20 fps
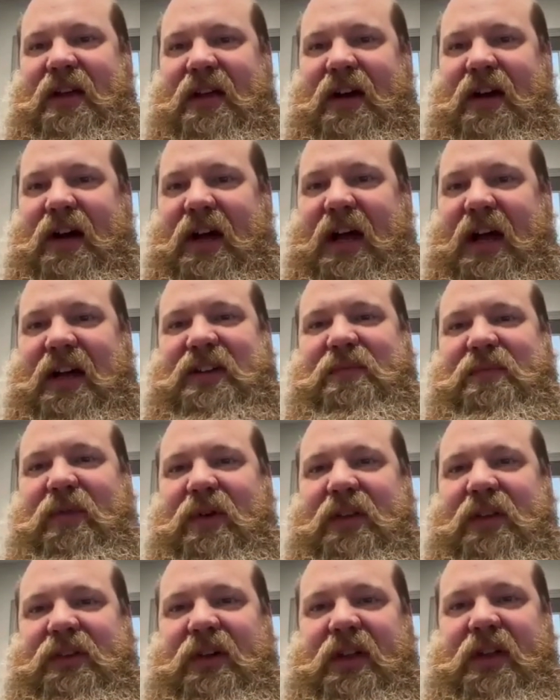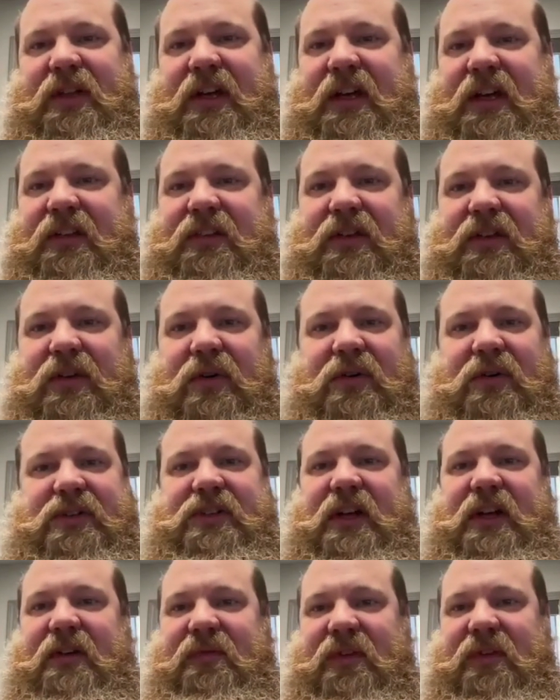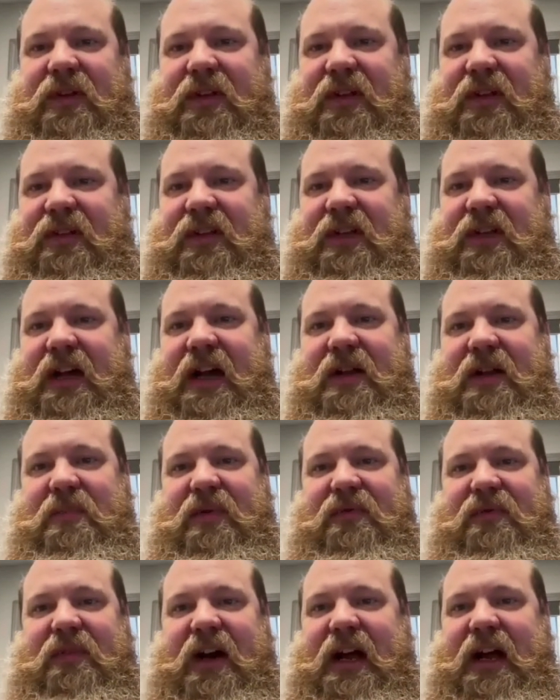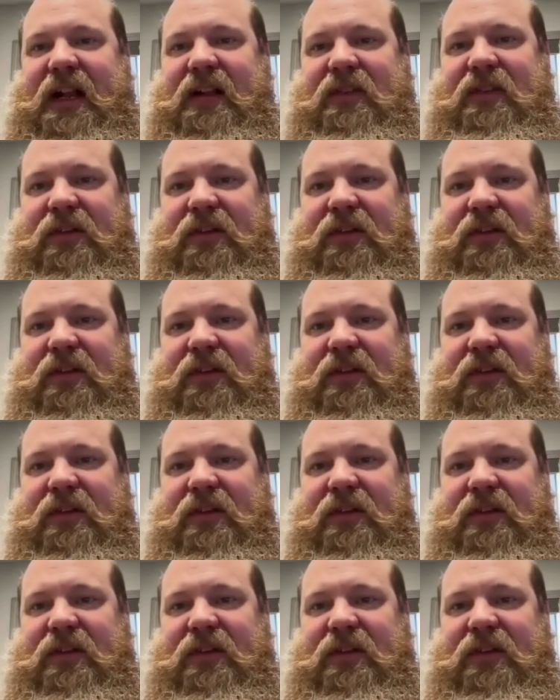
exploits on the ice, and Cole Sheffield is the guy to provide it.